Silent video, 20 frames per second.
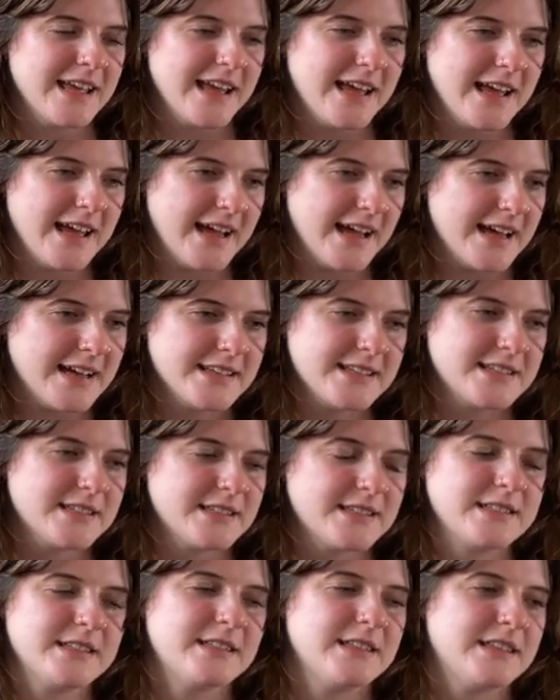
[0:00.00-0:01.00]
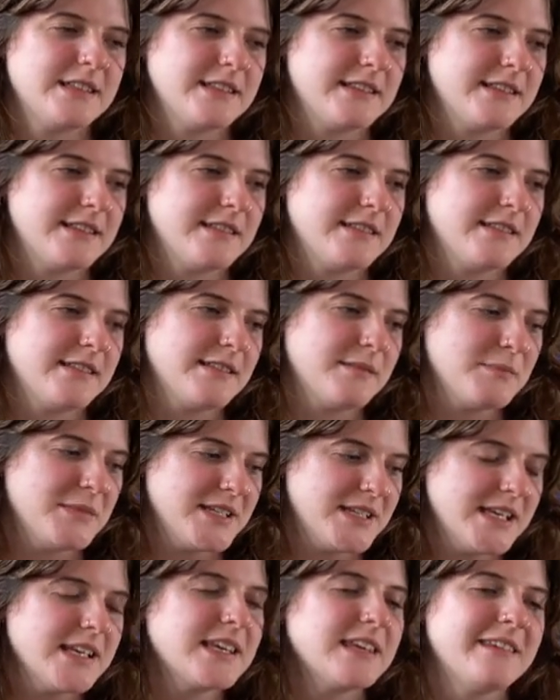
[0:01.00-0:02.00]
as
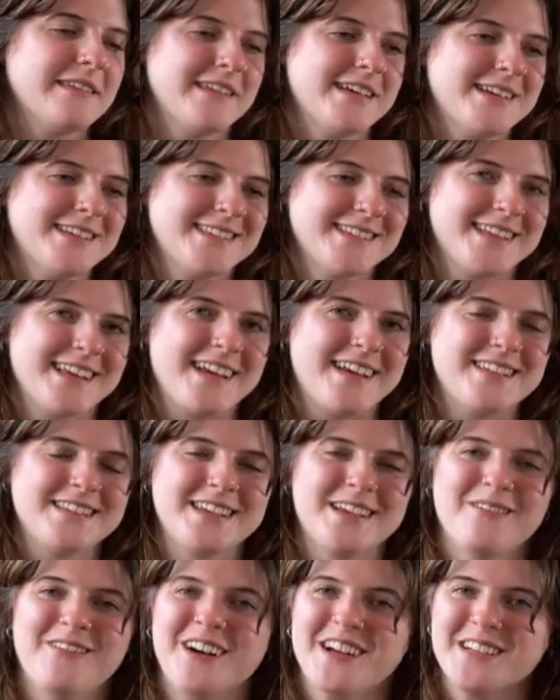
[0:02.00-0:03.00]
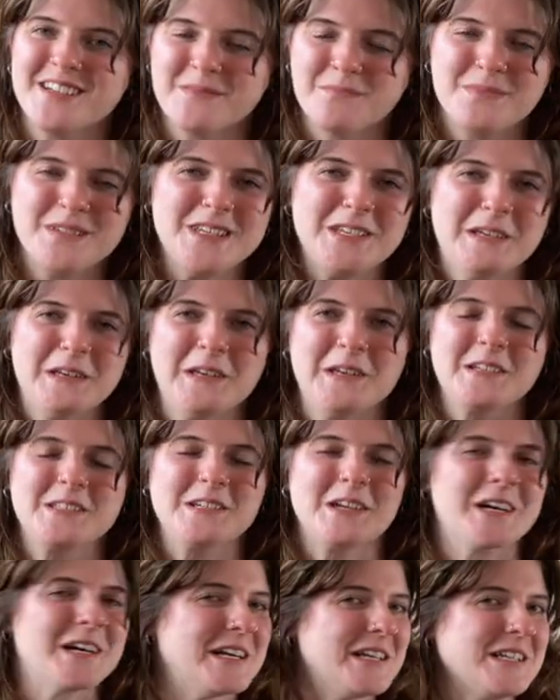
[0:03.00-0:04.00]
meticulous as I want to be. It's
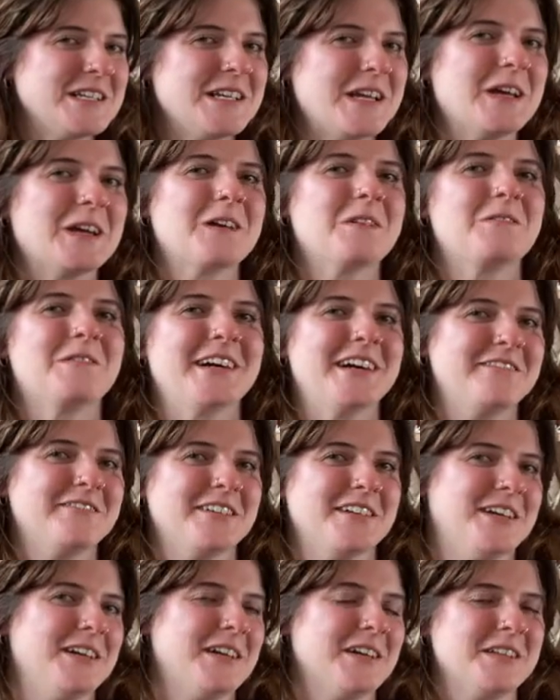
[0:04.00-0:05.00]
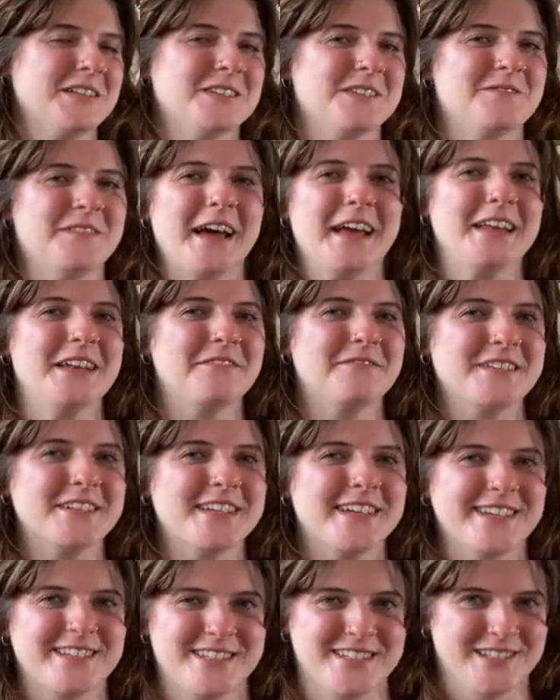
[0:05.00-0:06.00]
already taken forever, it's fine if it
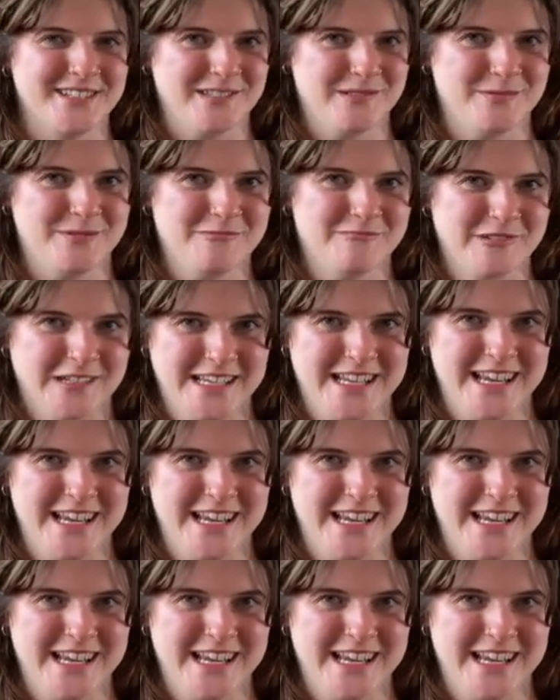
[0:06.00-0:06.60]
takes a little bit more